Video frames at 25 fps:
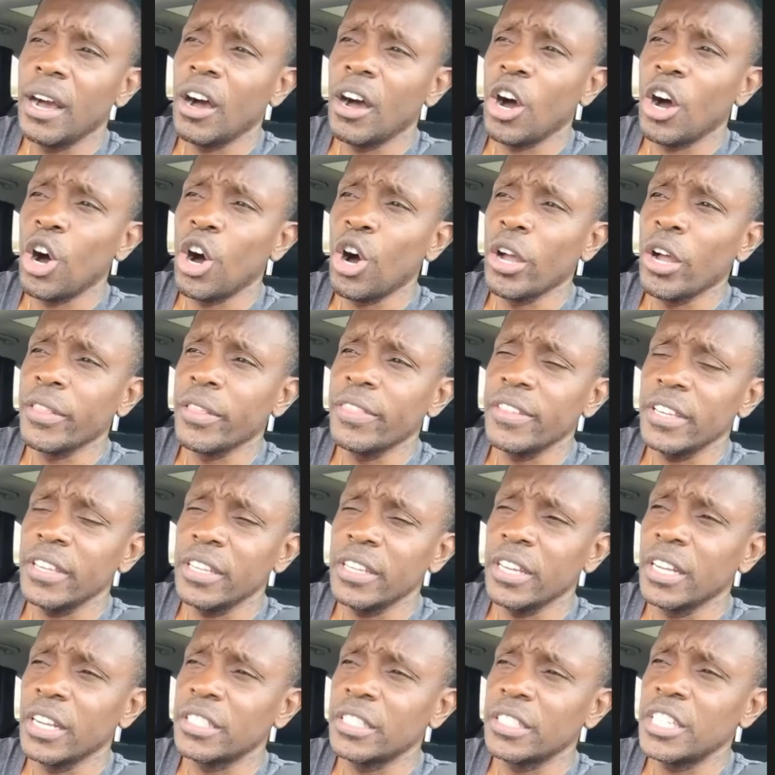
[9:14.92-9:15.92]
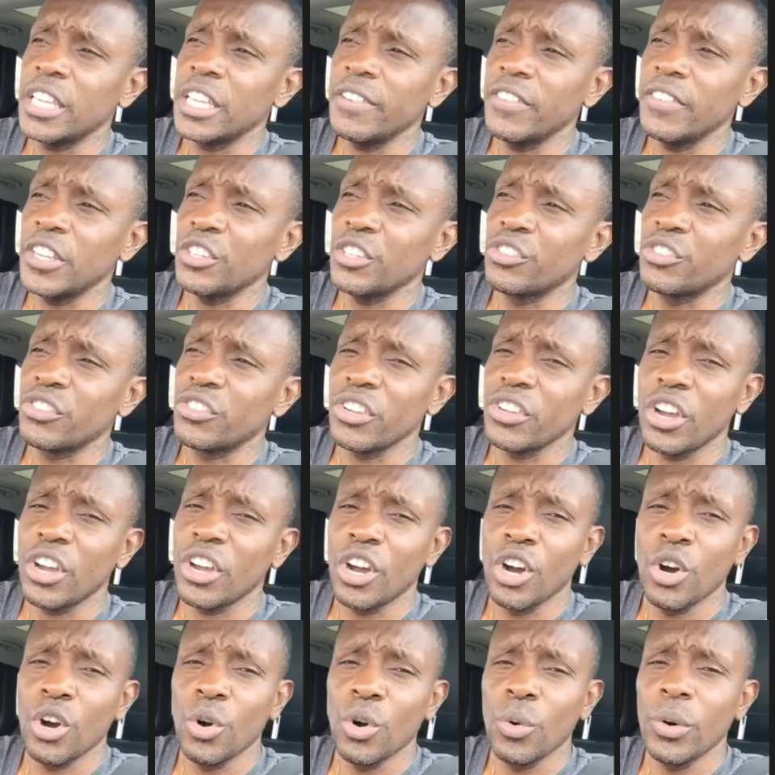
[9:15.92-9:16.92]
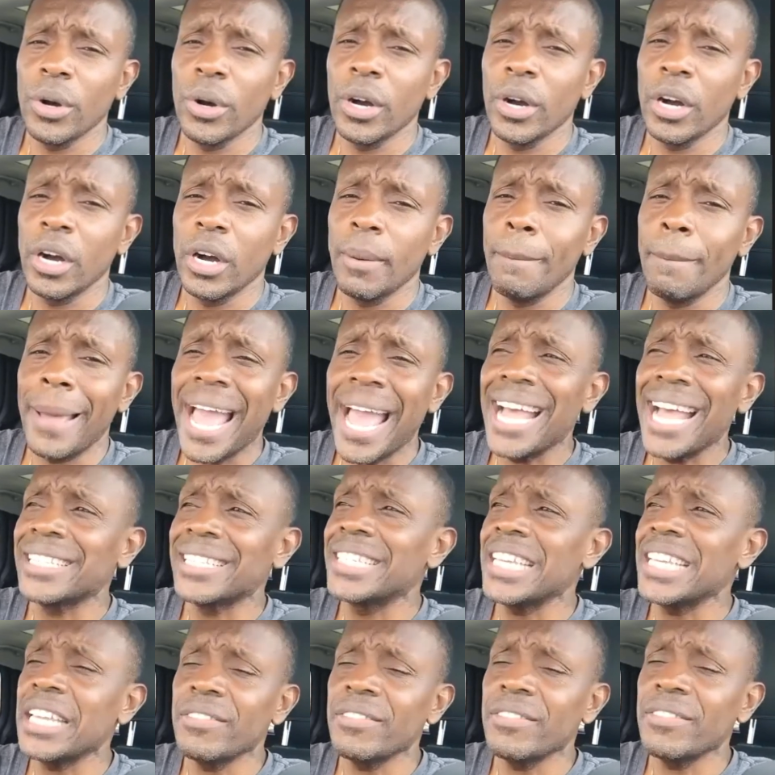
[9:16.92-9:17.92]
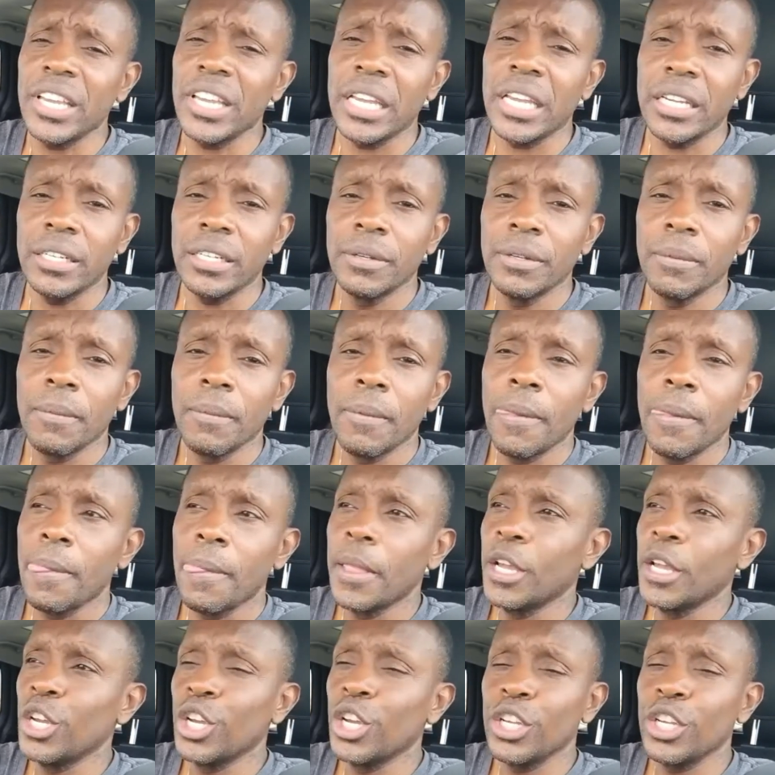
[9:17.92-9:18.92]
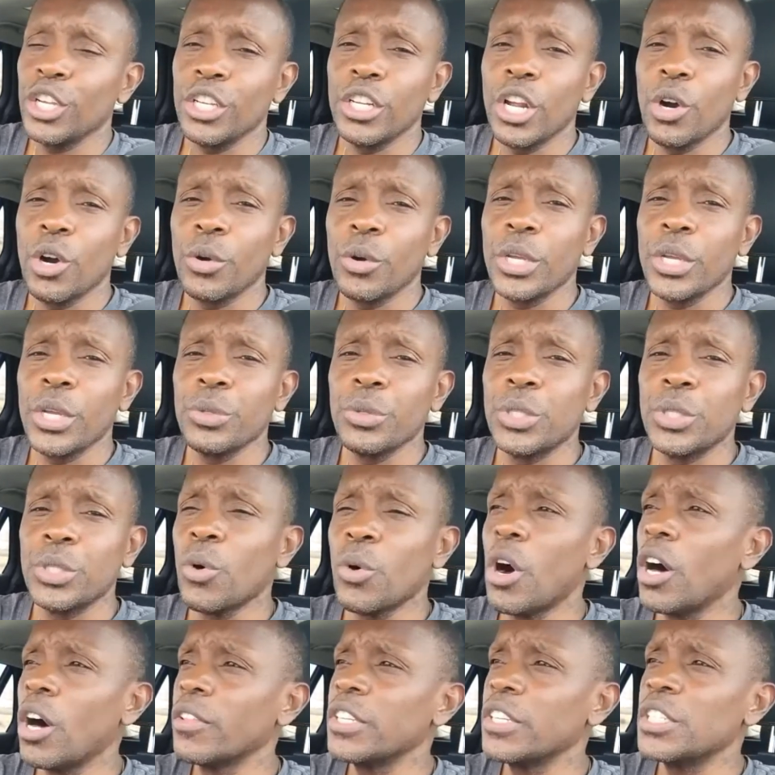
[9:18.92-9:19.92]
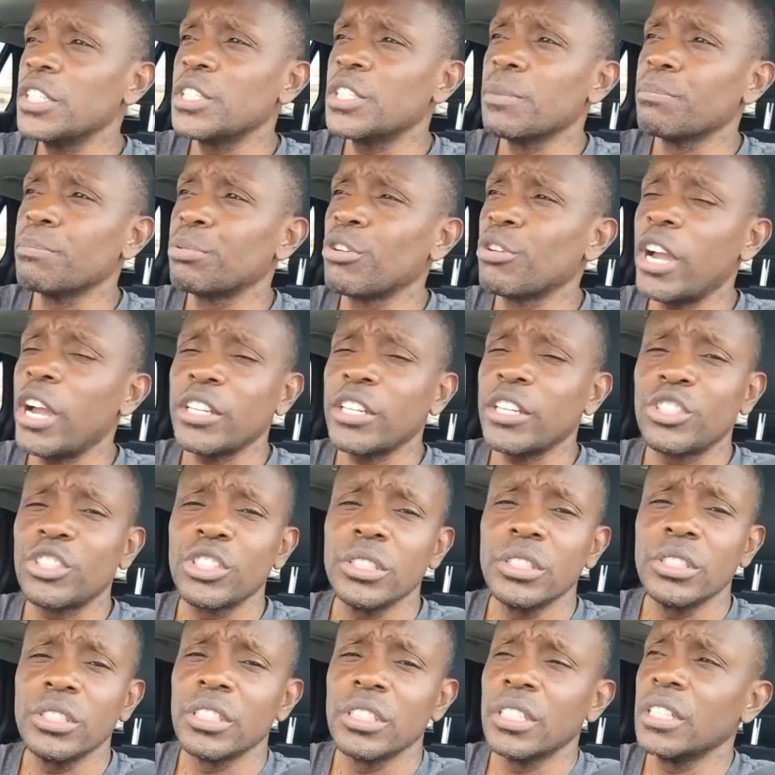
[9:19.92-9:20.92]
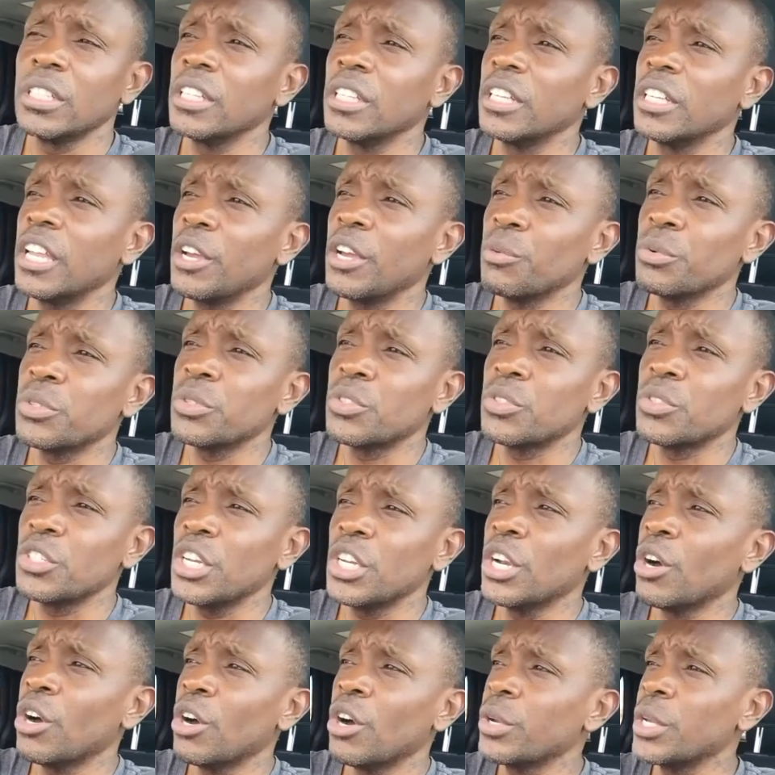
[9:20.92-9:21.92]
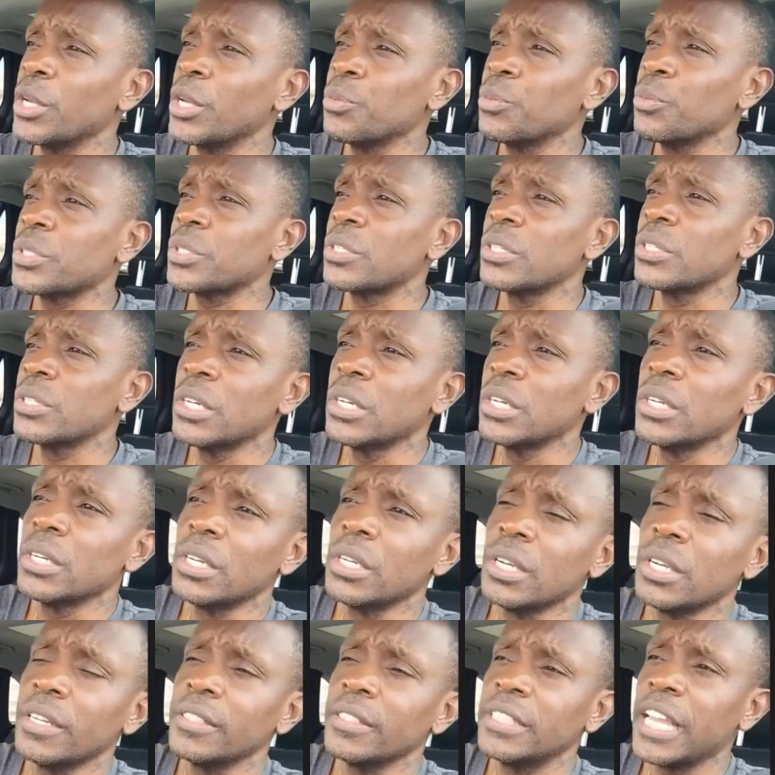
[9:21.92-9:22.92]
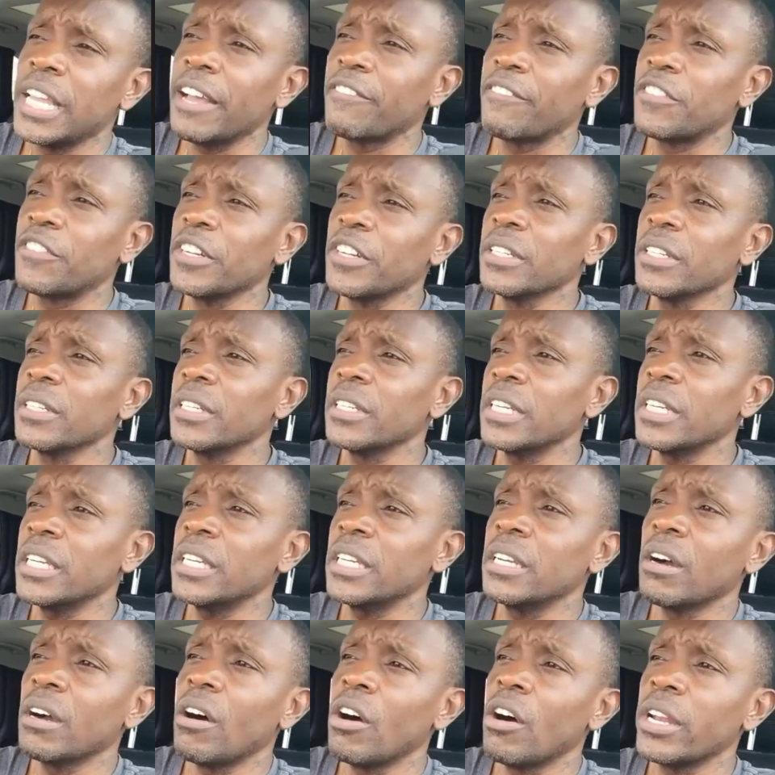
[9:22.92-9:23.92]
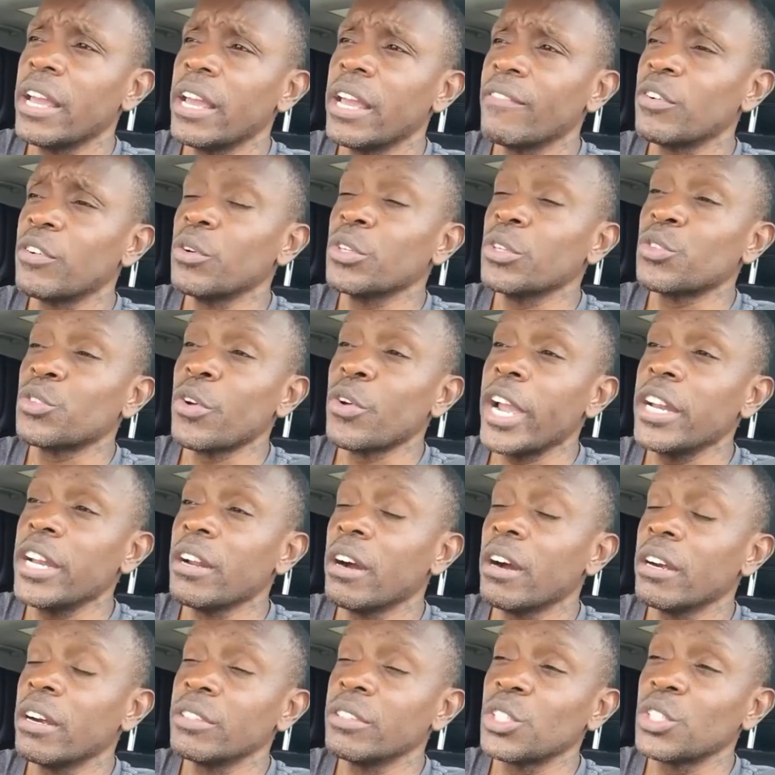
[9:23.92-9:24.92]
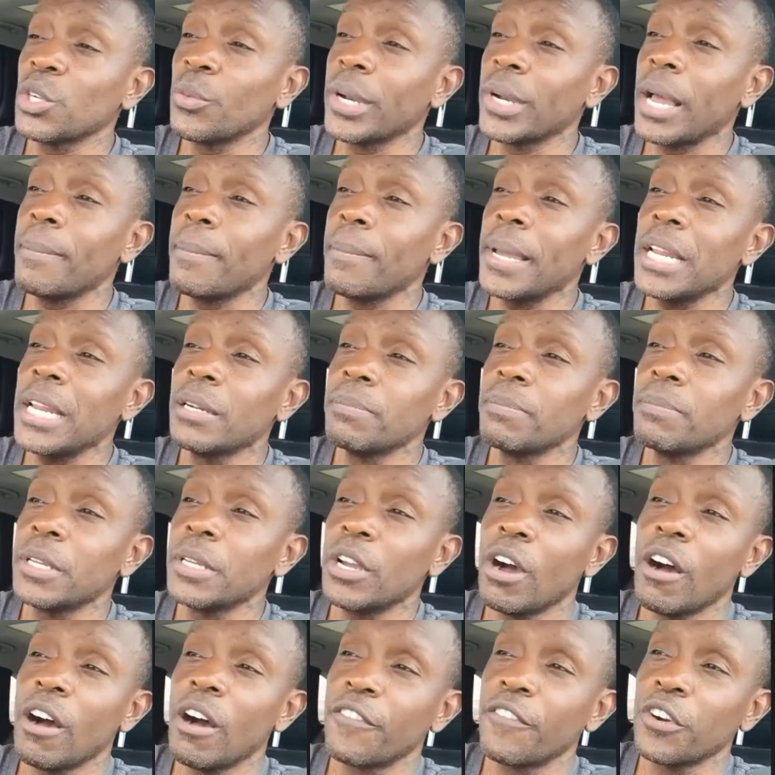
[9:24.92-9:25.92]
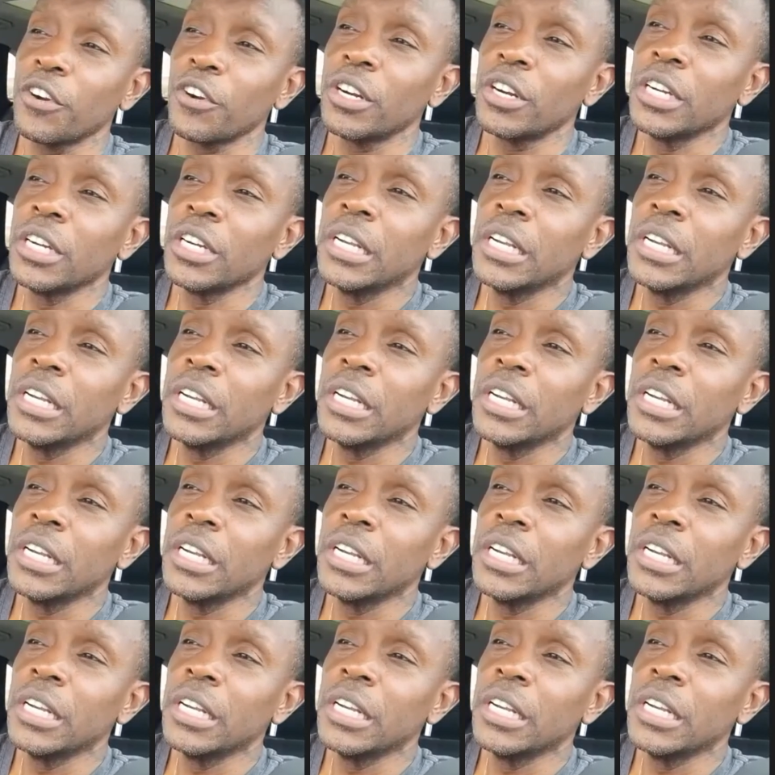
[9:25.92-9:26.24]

on the uh, TV show uh, Mad TV. Mm-hmm. You know, he would do all these impressions, and it was you know he was definitely on everyone's radar. So when I made him the offer,